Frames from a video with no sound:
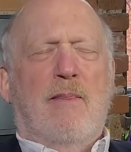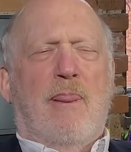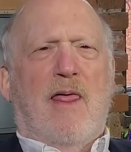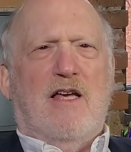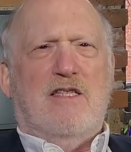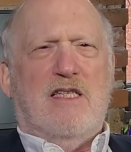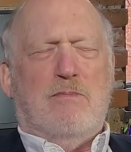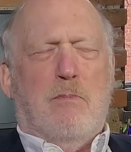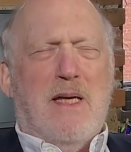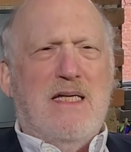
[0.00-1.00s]
a
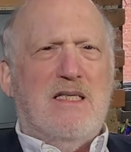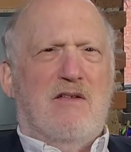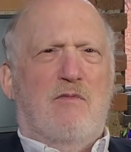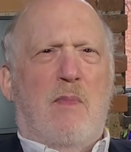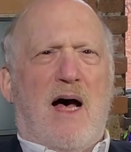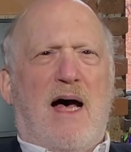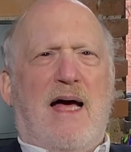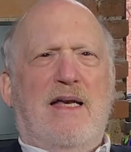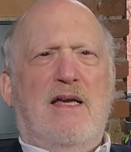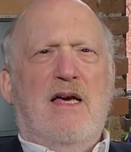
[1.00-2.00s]
peace of
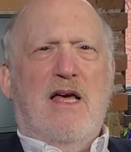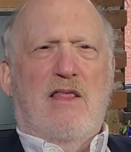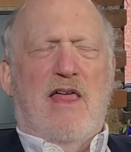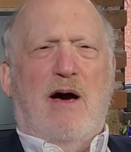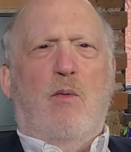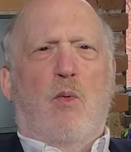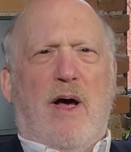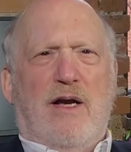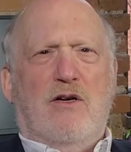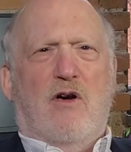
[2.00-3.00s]
mind that when
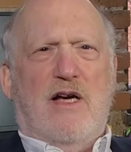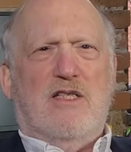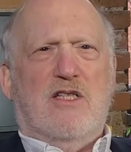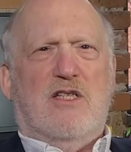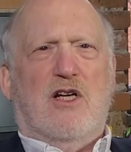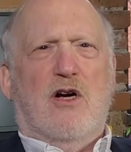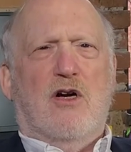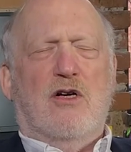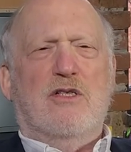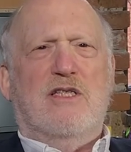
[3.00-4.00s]
a crisis
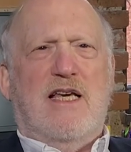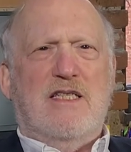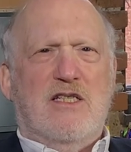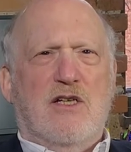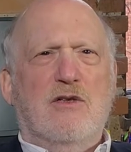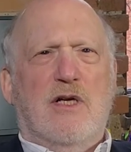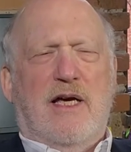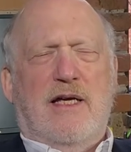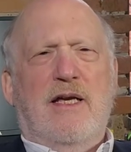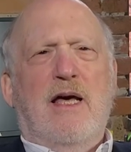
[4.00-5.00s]
occurs, they still
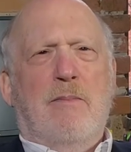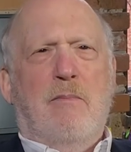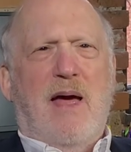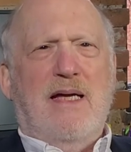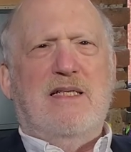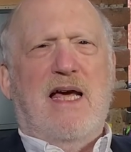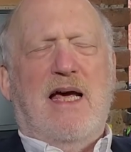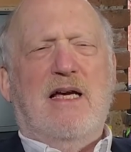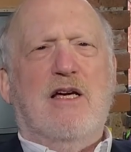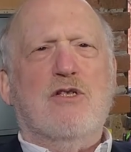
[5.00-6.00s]
can maintain
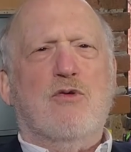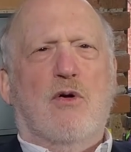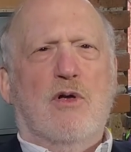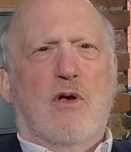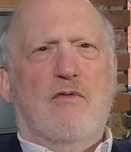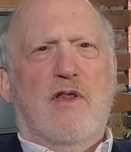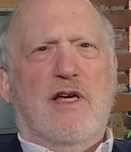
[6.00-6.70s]
control over their